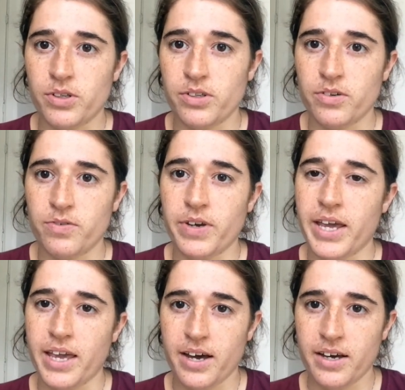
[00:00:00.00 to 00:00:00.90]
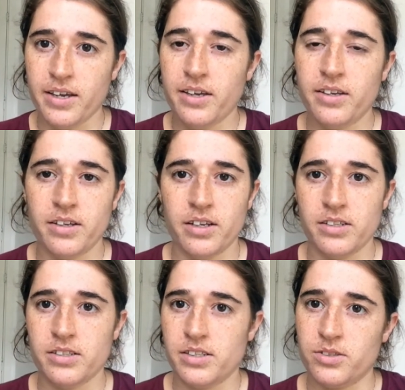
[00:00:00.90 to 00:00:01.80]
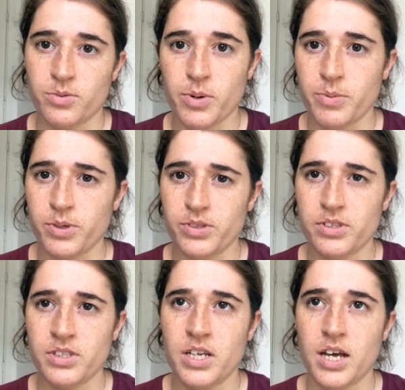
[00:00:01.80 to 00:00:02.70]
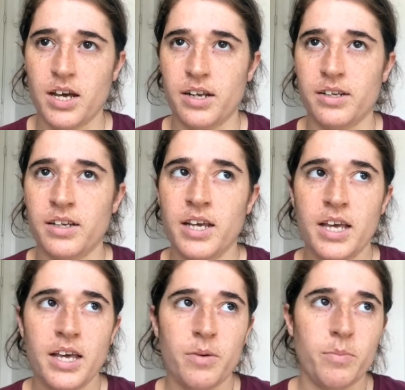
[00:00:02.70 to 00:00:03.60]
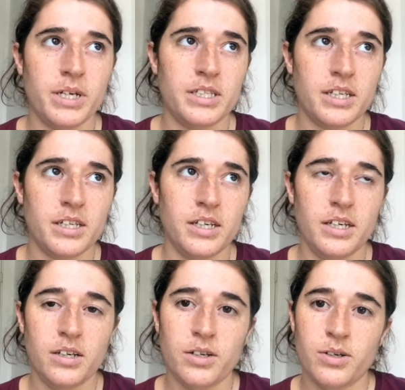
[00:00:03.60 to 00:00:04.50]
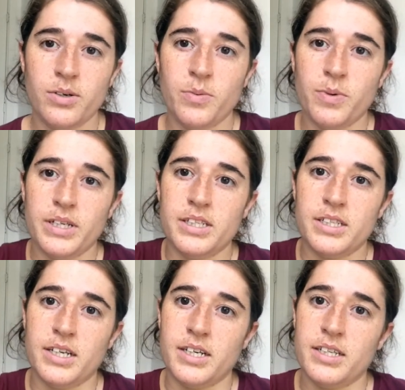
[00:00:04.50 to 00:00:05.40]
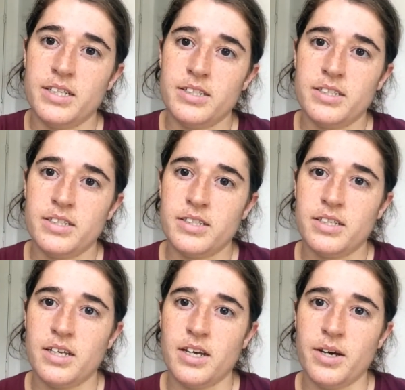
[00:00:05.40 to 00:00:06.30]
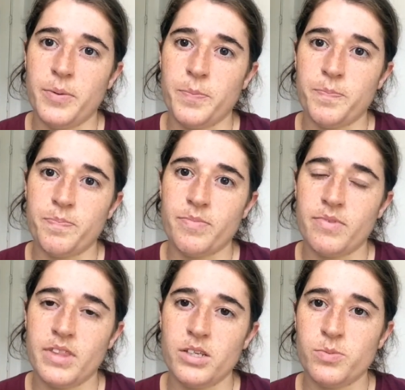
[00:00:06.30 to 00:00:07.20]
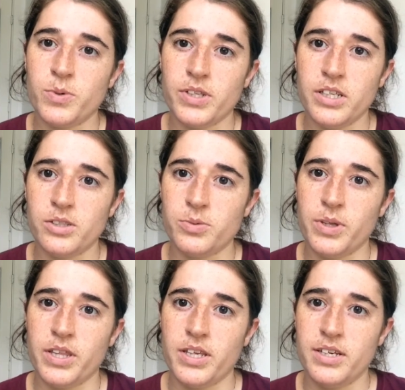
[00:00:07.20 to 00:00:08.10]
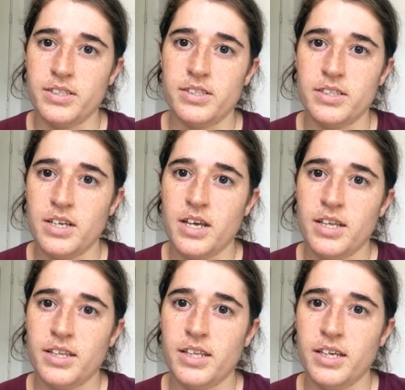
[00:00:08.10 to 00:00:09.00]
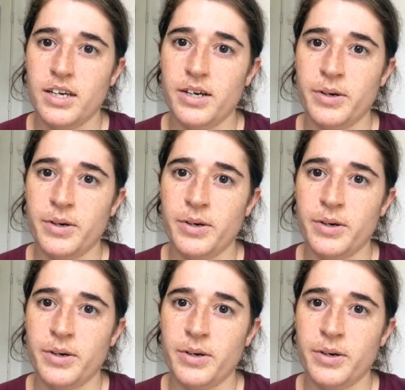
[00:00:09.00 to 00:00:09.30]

of AI and sex robots, and basically what this book deals with is the